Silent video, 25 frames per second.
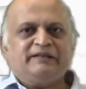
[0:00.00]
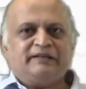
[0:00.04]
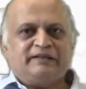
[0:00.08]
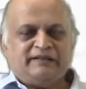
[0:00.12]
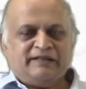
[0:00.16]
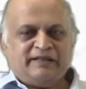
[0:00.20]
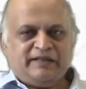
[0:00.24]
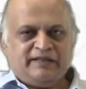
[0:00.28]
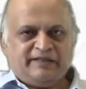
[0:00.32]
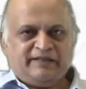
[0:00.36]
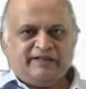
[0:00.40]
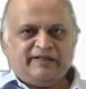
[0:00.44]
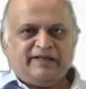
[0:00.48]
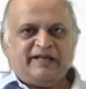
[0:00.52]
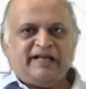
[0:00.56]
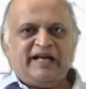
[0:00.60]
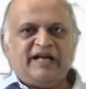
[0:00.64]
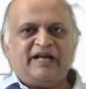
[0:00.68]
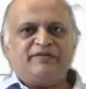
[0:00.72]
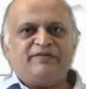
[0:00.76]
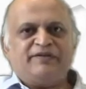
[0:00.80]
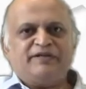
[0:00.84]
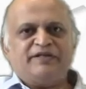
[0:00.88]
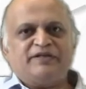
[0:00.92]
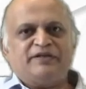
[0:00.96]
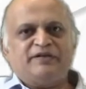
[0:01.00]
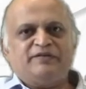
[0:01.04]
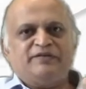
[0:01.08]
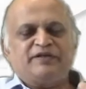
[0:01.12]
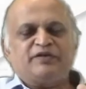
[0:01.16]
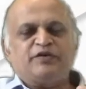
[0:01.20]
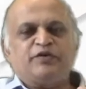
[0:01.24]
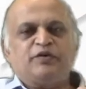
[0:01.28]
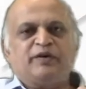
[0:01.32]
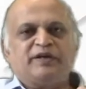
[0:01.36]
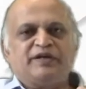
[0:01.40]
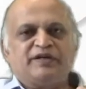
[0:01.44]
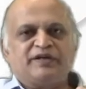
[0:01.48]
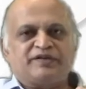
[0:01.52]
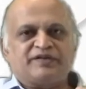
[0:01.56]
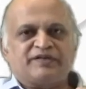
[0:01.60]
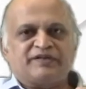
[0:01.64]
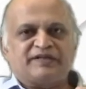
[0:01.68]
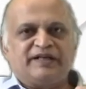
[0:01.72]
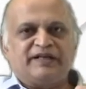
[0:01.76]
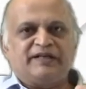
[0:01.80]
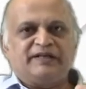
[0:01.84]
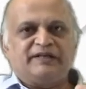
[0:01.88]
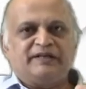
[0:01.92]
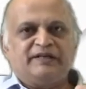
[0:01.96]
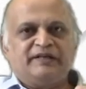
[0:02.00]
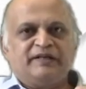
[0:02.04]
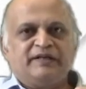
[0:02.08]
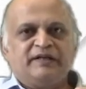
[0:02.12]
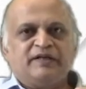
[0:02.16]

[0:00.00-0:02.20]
in a language in which you understand.